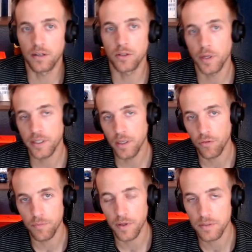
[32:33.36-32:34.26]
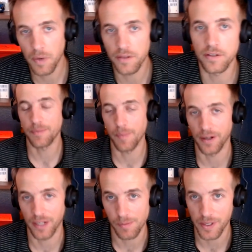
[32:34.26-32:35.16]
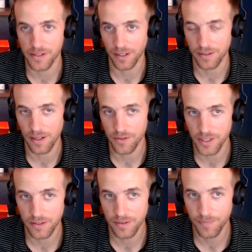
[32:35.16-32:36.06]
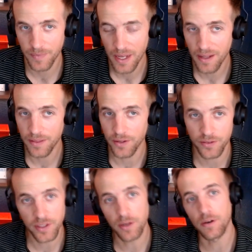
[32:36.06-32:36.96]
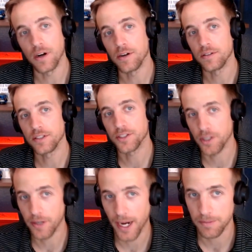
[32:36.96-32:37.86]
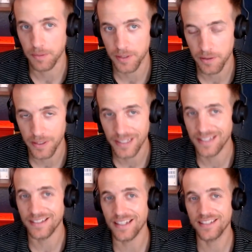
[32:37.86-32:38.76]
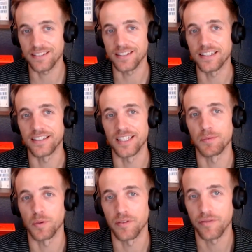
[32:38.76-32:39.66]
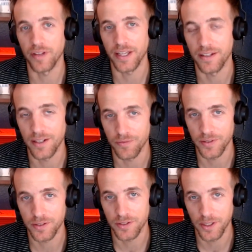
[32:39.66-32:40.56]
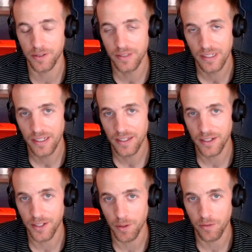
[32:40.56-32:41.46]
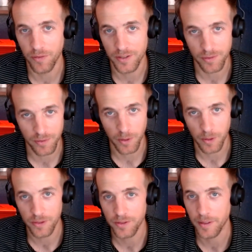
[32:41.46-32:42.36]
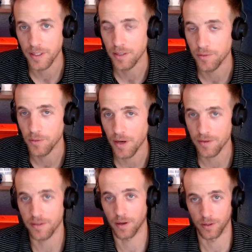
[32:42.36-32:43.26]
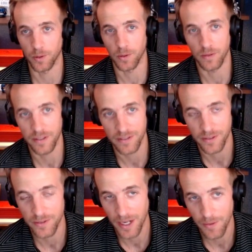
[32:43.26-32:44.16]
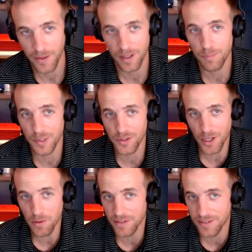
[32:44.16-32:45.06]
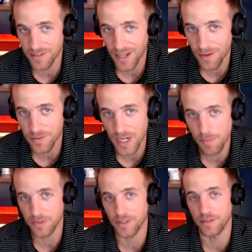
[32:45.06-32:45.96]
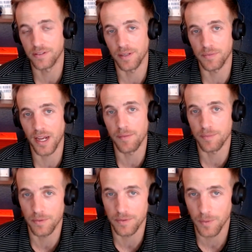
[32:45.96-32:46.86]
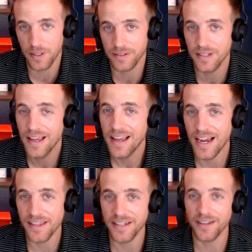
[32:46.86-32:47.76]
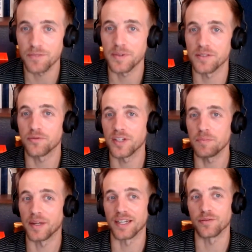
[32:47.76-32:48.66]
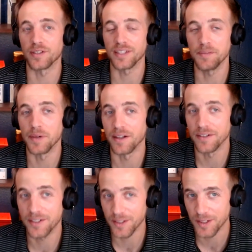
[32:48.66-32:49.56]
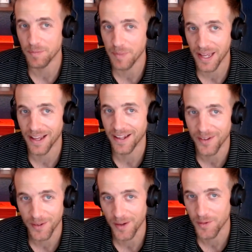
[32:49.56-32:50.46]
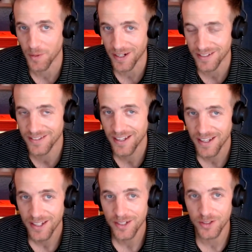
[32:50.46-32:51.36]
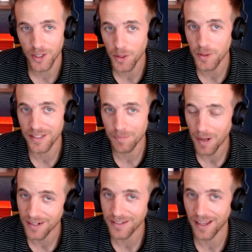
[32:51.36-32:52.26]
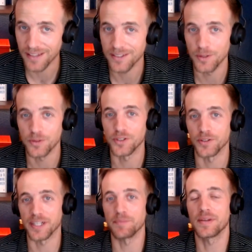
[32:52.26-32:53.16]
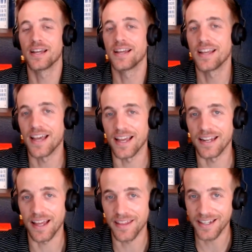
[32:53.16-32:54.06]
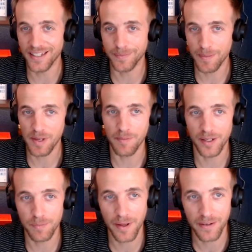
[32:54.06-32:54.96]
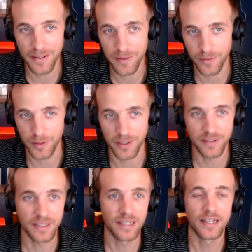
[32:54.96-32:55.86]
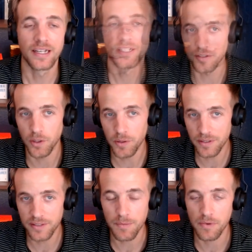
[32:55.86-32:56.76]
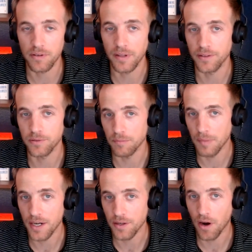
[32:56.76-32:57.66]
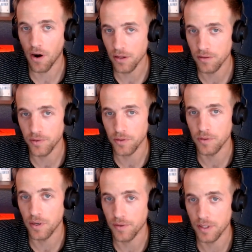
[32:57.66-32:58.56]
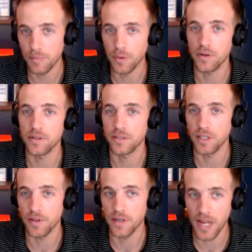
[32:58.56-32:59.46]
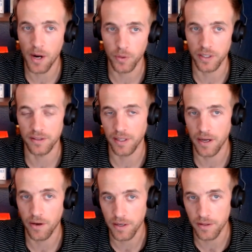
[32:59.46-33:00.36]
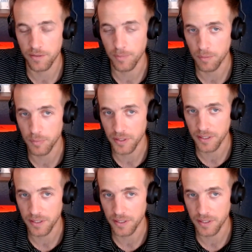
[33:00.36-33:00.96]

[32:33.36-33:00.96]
quick note from our sponsor, Montgomery Technologies. Their COO, Joe Gaspardoni, is easily the #1 fan of the show. No offense, of course, to any of you other hardcore listeners out there, but Joe listens to every episode, sometimes more than once, and then he gives me his feedback via email, good, bad, or otherwise. Joe is a podcast host, and I think he's maybe a much better interviewer. Joe and his team would like to remind all of you of the importance of the network layer in the smart building